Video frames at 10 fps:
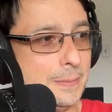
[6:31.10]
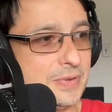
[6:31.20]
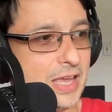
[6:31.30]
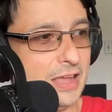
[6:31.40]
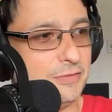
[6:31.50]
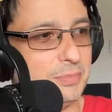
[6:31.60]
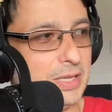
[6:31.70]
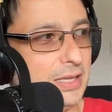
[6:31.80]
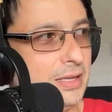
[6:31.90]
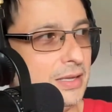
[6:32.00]
gave
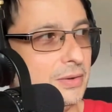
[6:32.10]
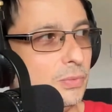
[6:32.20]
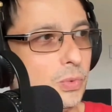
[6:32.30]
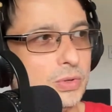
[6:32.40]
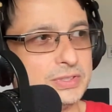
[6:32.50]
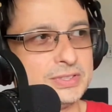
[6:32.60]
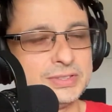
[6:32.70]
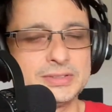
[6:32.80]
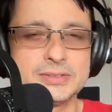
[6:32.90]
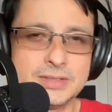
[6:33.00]
me
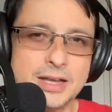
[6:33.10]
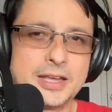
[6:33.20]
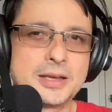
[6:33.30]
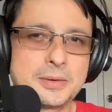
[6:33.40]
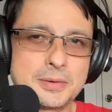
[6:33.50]
was like,